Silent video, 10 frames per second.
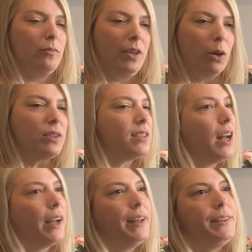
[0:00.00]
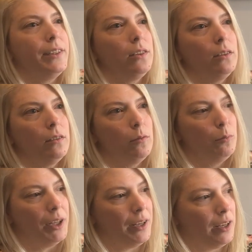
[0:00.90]
no, it's not ideal,
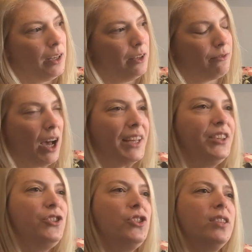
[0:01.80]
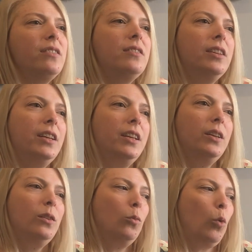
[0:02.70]
but if I can just
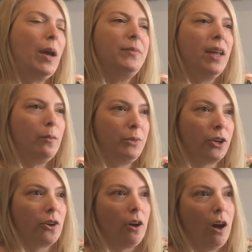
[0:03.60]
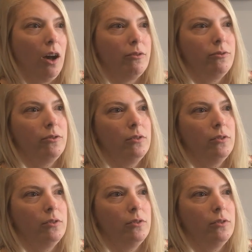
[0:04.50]
wipe that mirror off,